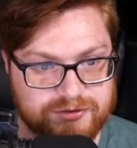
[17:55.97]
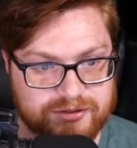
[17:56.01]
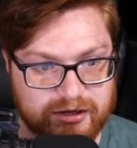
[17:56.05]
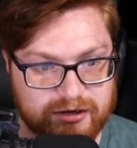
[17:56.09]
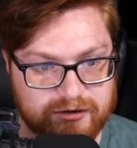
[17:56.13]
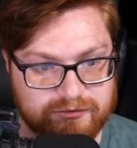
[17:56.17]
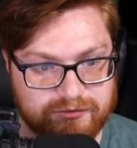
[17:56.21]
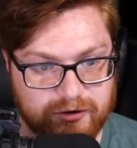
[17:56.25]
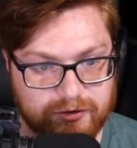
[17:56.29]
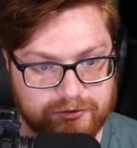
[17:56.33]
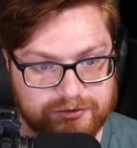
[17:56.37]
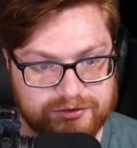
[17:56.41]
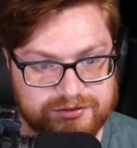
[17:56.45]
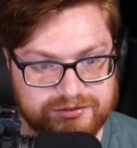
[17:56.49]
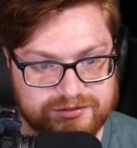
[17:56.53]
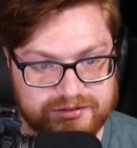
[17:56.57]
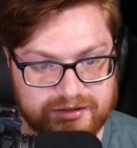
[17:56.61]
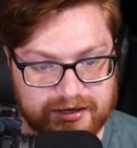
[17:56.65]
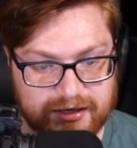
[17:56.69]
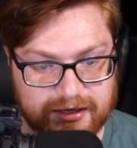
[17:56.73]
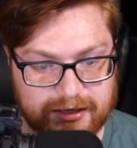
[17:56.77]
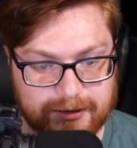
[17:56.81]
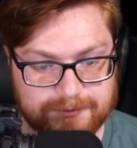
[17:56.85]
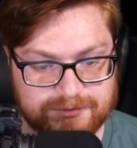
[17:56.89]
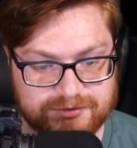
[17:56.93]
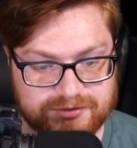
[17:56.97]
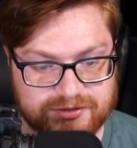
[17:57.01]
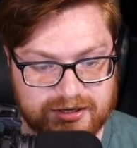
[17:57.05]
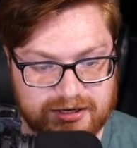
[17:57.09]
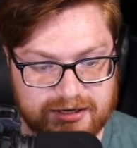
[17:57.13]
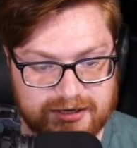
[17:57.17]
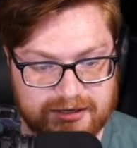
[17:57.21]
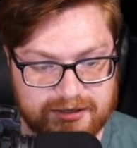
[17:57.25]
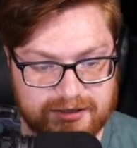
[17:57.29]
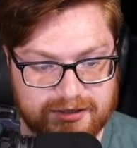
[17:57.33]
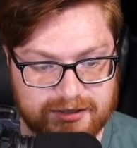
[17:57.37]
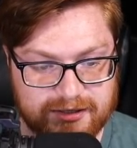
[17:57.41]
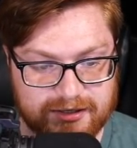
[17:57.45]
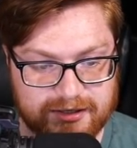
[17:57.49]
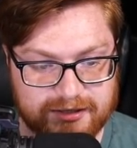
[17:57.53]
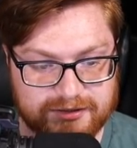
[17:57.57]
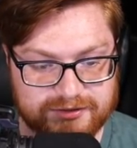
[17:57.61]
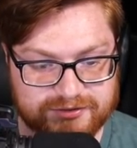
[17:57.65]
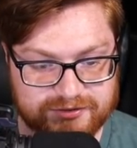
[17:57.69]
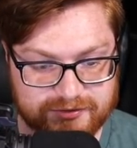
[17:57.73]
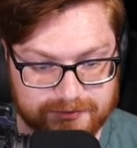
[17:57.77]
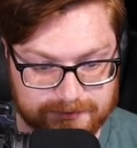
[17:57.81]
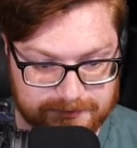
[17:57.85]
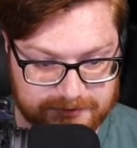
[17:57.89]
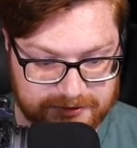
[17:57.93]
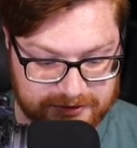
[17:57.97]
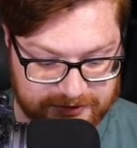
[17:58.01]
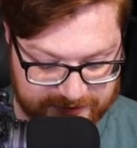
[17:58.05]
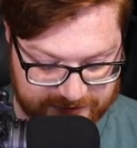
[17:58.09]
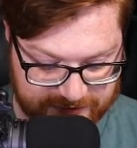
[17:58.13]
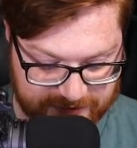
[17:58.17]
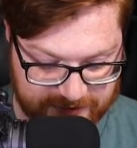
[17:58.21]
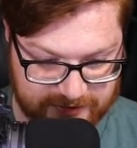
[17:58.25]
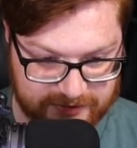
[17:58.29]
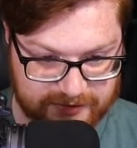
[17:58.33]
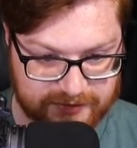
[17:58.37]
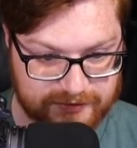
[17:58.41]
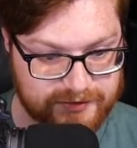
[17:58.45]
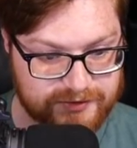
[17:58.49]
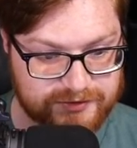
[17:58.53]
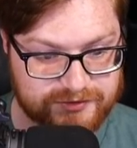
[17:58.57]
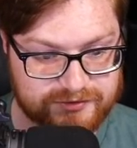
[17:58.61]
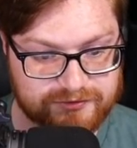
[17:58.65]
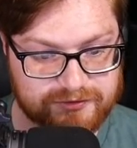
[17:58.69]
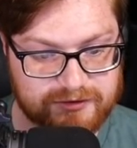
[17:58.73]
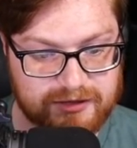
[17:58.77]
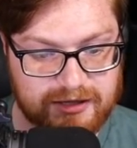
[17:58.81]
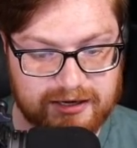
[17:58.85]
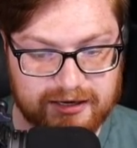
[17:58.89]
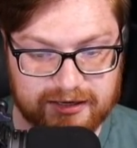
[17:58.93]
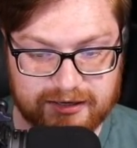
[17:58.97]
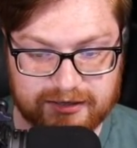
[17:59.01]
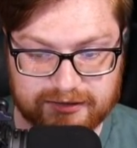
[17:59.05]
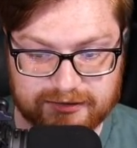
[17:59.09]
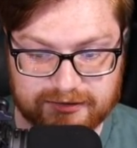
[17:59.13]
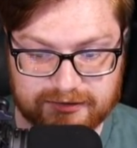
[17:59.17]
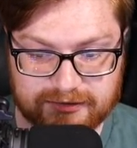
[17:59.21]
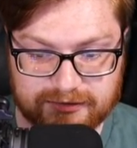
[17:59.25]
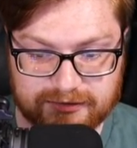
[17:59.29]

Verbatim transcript: of all these tabs and submit this flag.